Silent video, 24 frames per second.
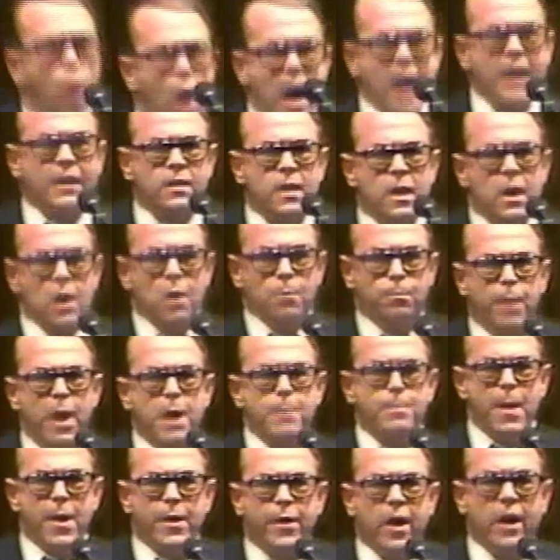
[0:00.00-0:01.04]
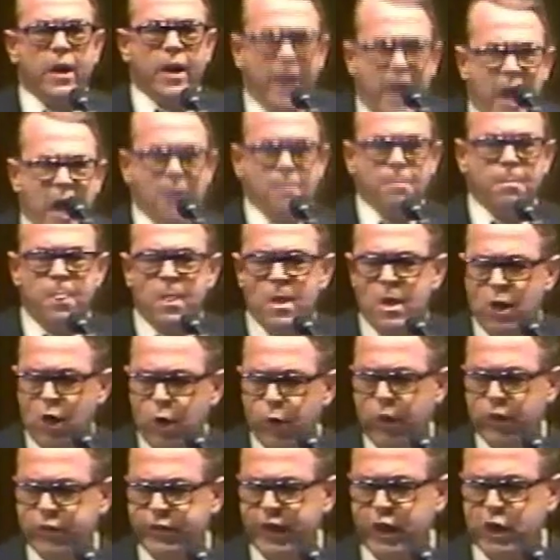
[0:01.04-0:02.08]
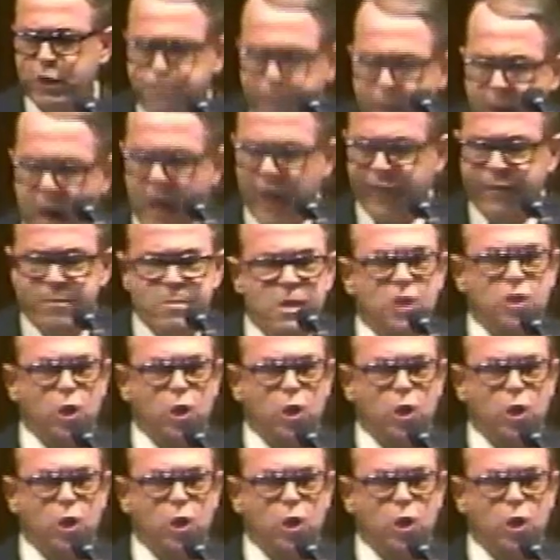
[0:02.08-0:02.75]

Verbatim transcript: What? Be better at him who was expelled from